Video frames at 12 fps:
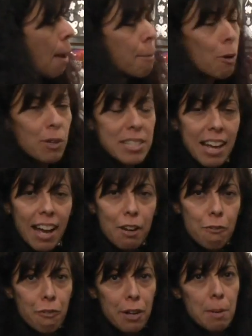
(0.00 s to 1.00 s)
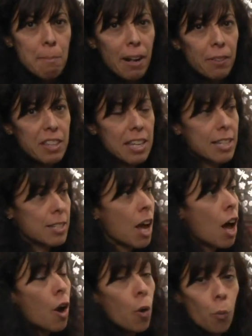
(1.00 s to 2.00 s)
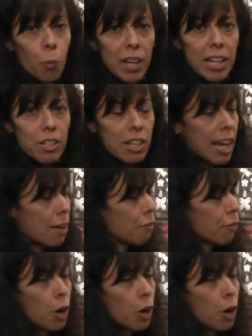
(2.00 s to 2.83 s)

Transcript: But what's kind of fun about these, we gave